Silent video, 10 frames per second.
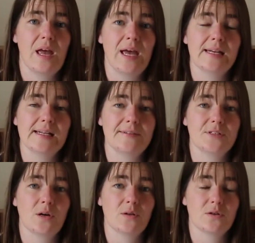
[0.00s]
and it left
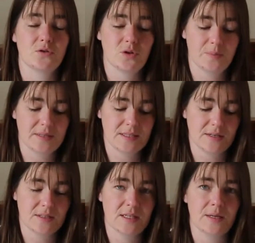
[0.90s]
a whole lot of droppings
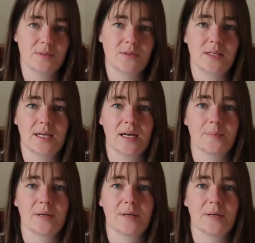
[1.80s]
there. So that was really yuck,